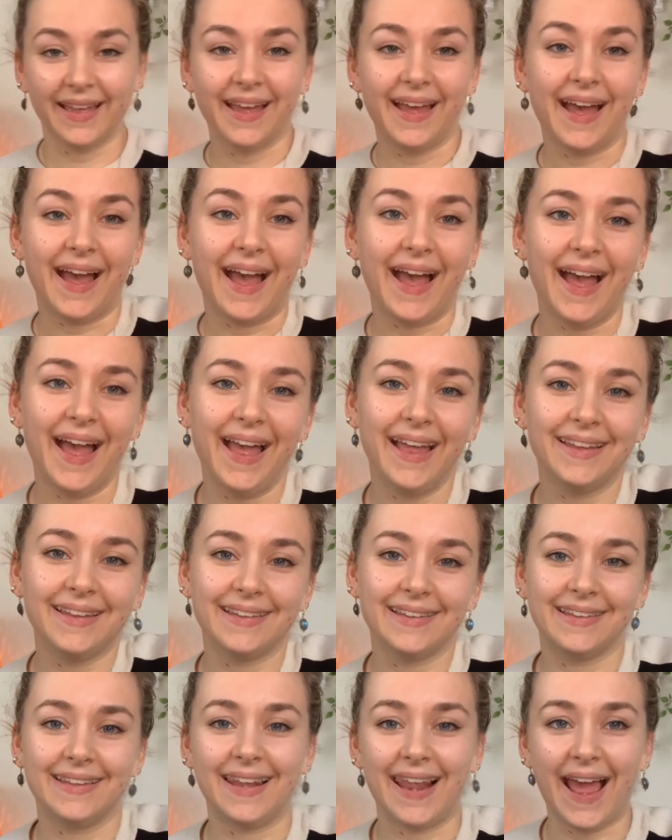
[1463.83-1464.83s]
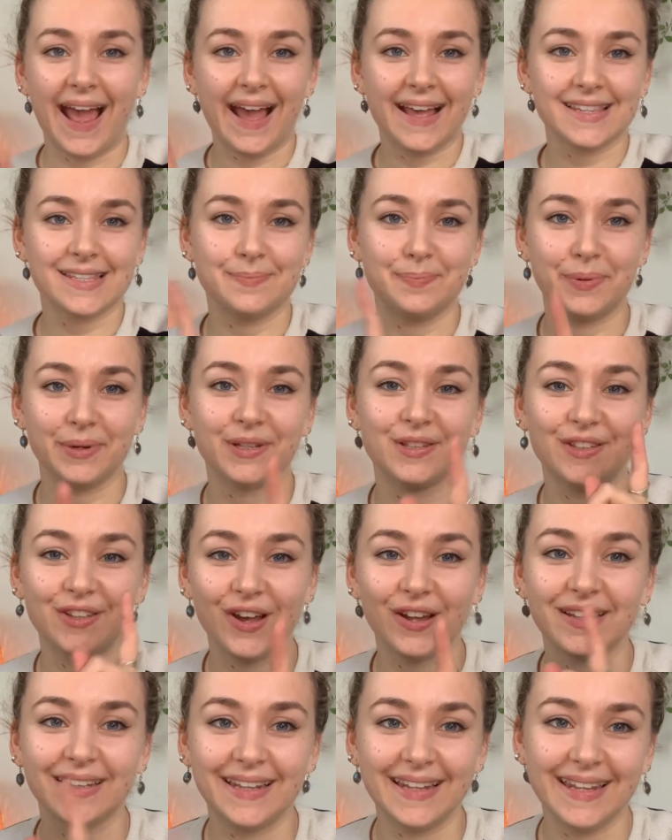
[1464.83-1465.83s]
And last but
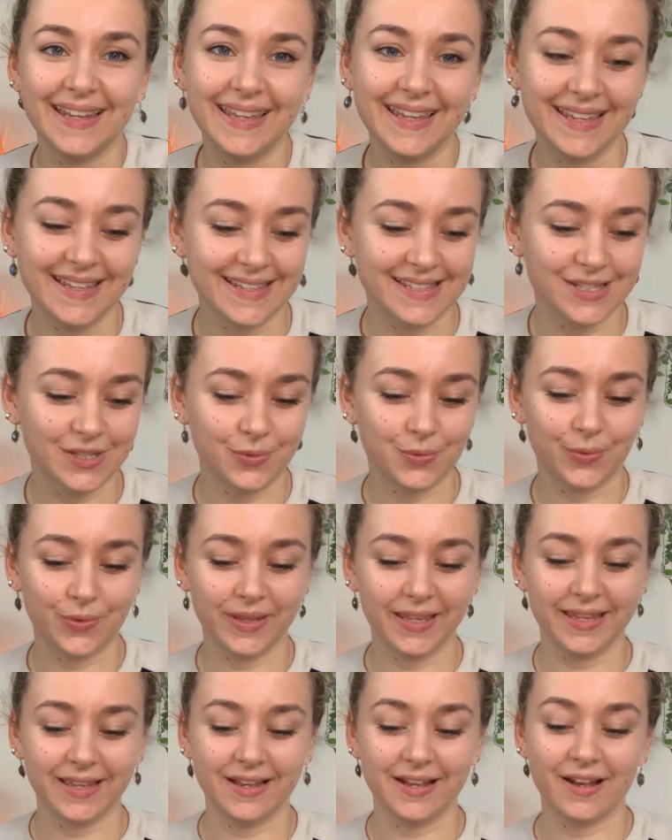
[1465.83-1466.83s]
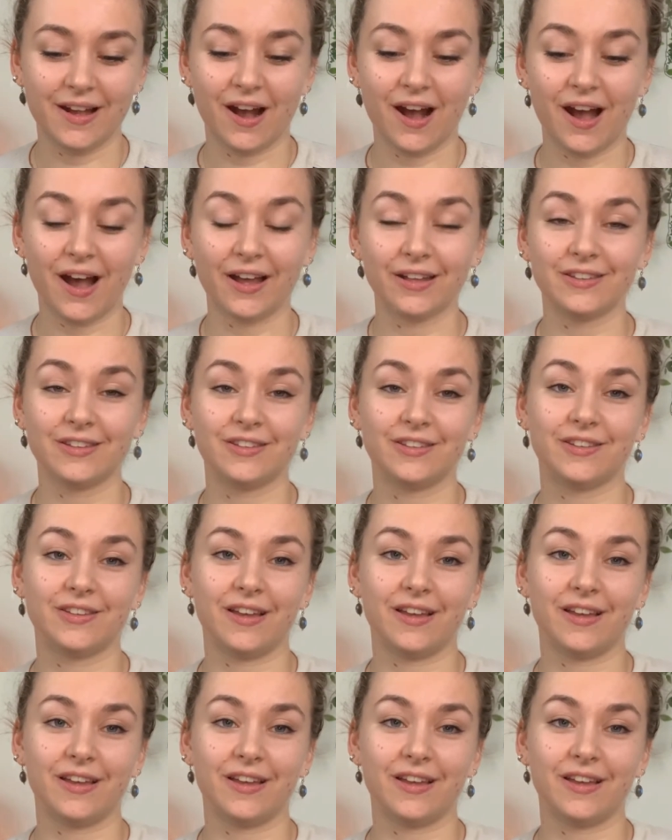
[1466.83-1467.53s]
not least, we got